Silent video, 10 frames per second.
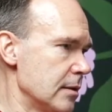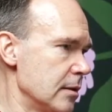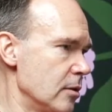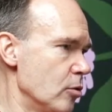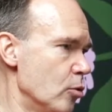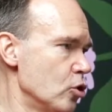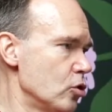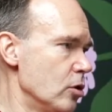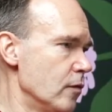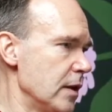most
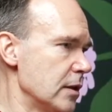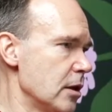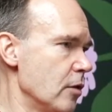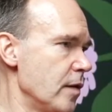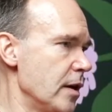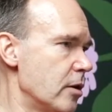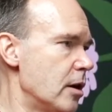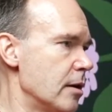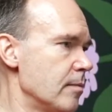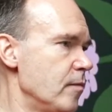of the things out there
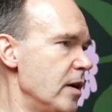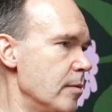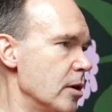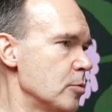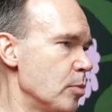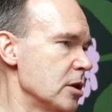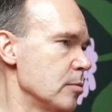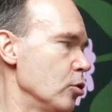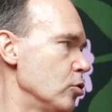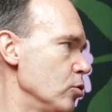are very much
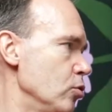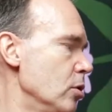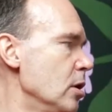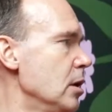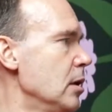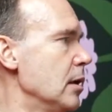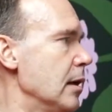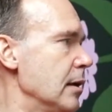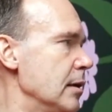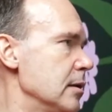possible to do.
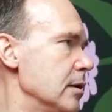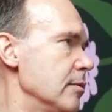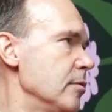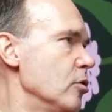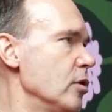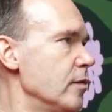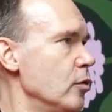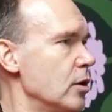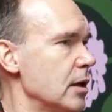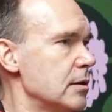And if you
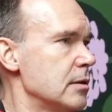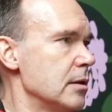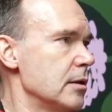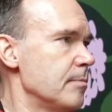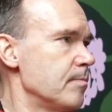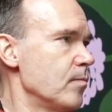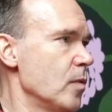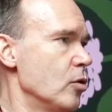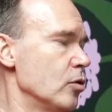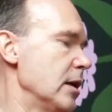look at
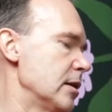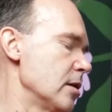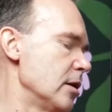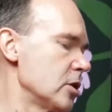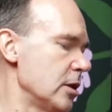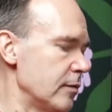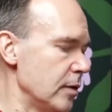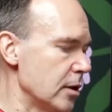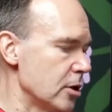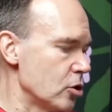take Slush that we
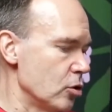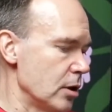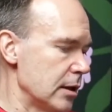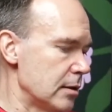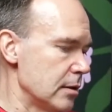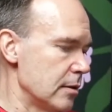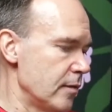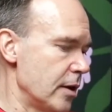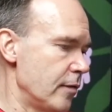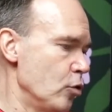touched on, that
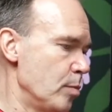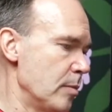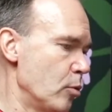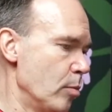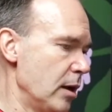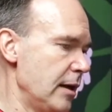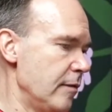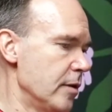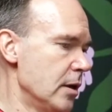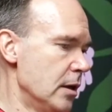very few people
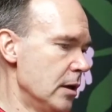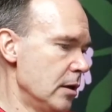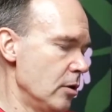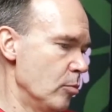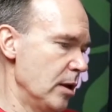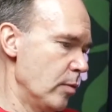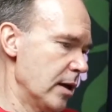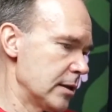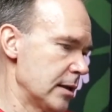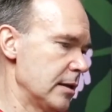believed me when
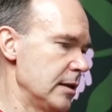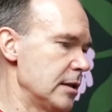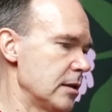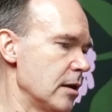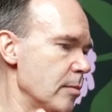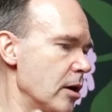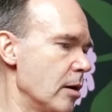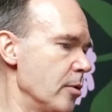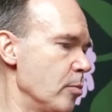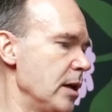I said that this is going to
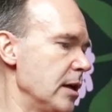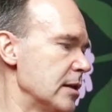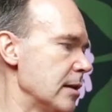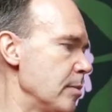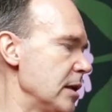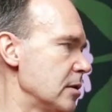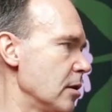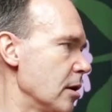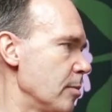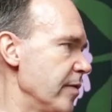become the biggest and best
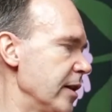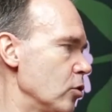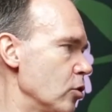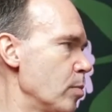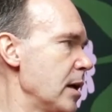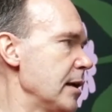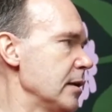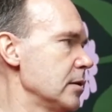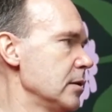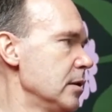startup event on the
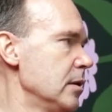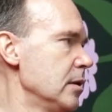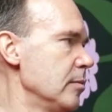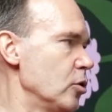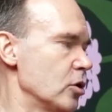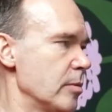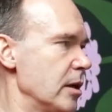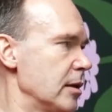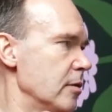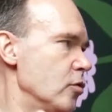planet. Because I mean,
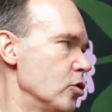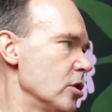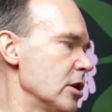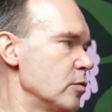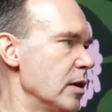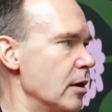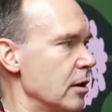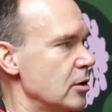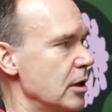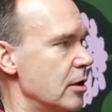at the first Slush we had like
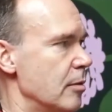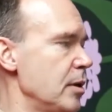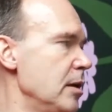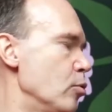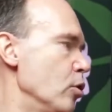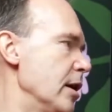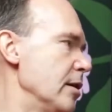300 people, and